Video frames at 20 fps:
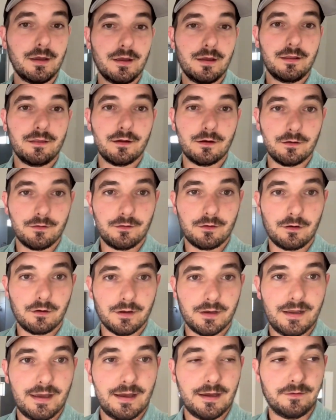they're all
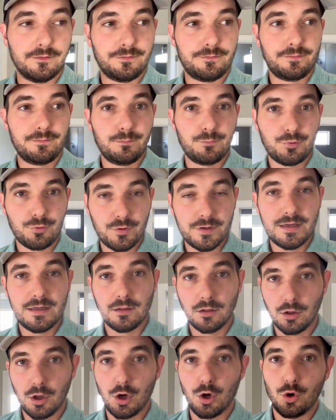going to have pretty
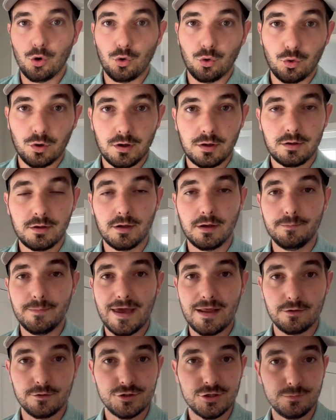low
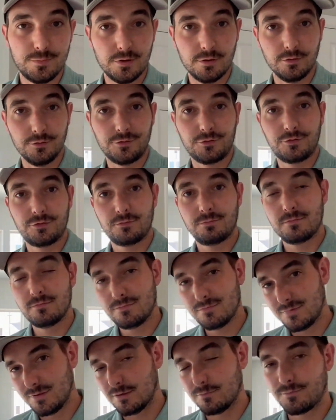energy bills
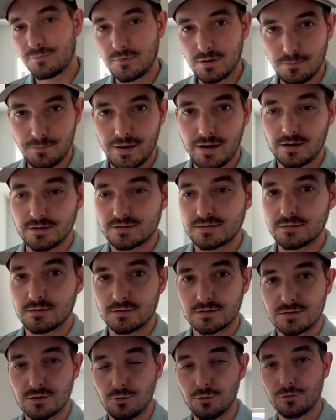compared
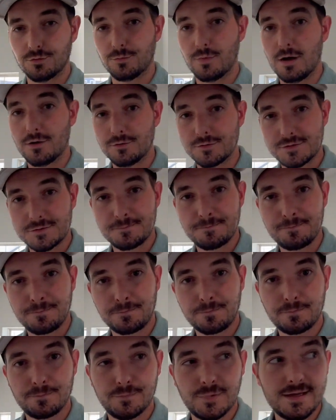to older models.
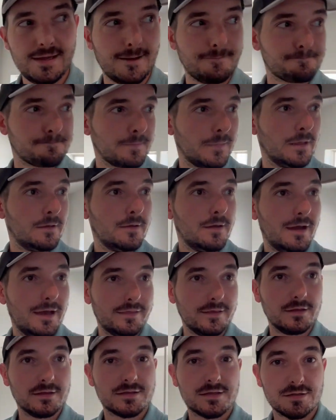But yeah, I
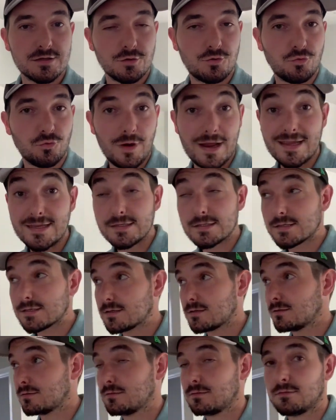think this is a great
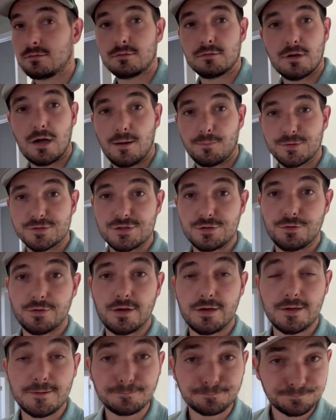
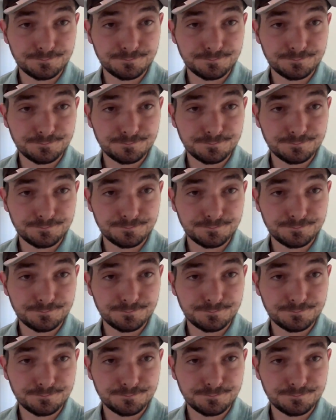opportunity.